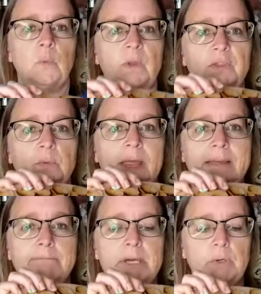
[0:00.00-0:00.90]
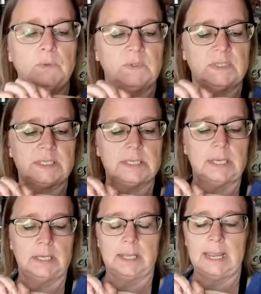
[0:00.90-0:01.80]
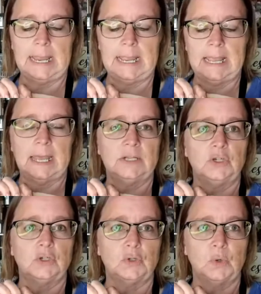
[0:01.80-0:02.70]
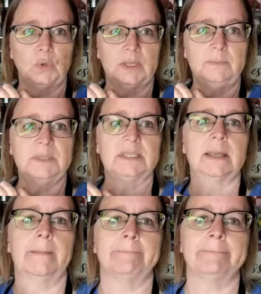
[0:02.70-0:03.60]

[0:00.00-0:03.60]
with rain boots and tulips